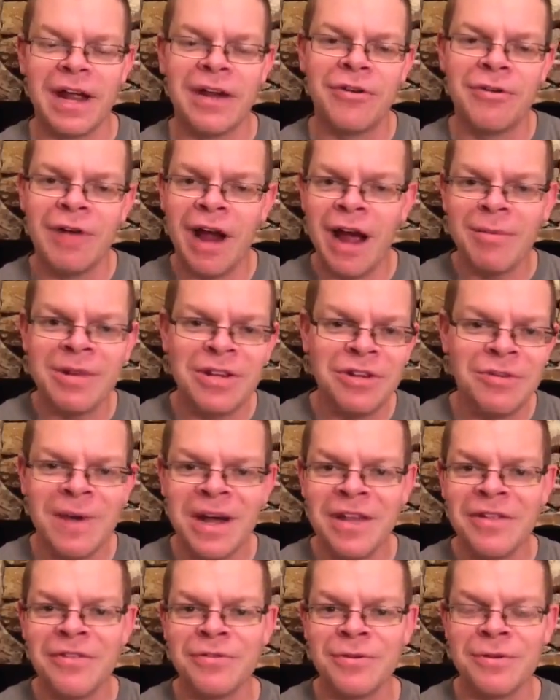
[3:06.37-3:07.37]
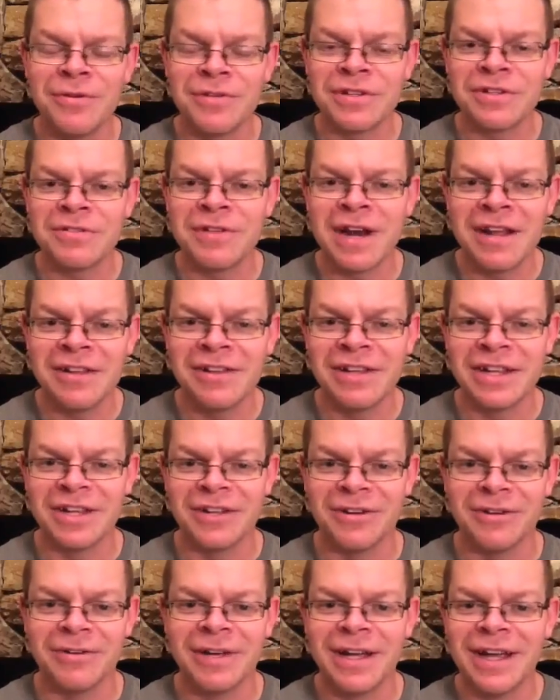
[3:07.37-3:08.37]
and grabbing you by the throat and strangling
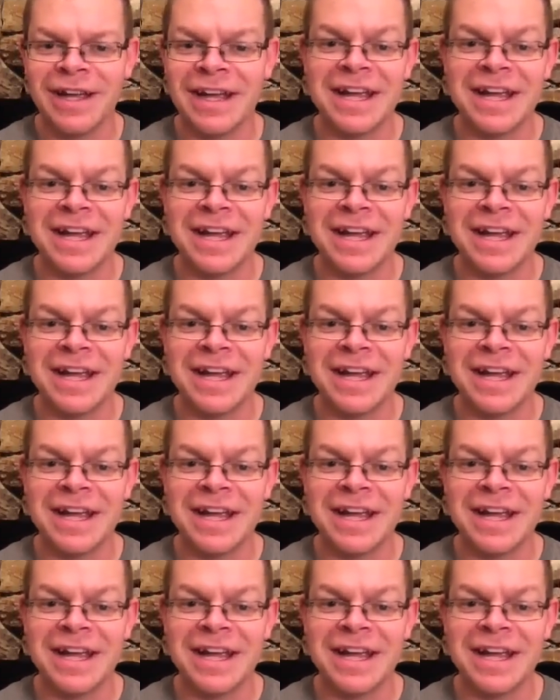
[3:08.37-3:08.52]
you.